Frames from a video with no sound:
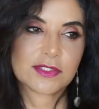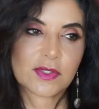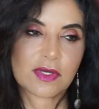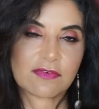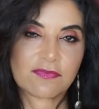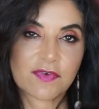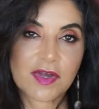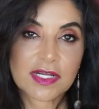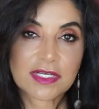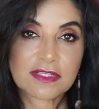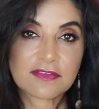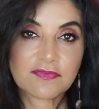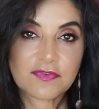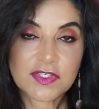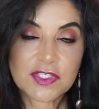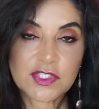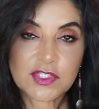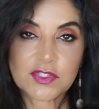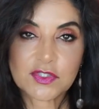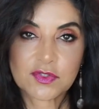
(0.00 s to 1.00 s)
So I finally
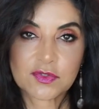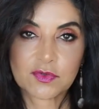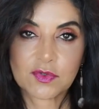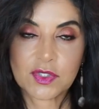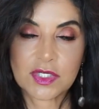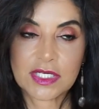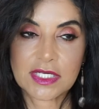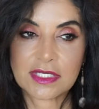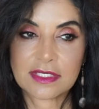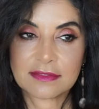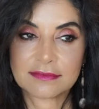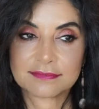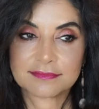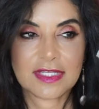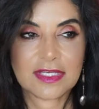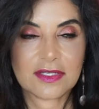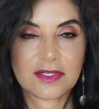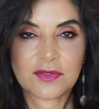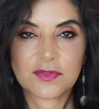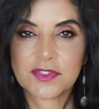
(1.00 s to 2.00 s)
finished 3,
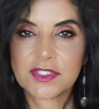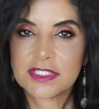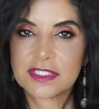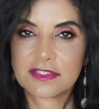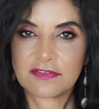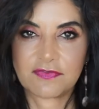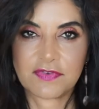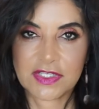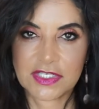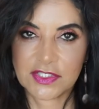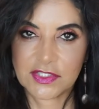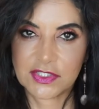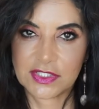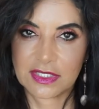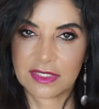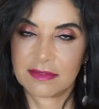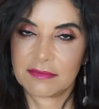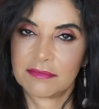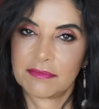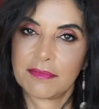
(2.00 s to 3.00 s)
you know, just to finish
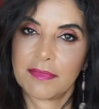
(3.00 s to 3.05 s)
it.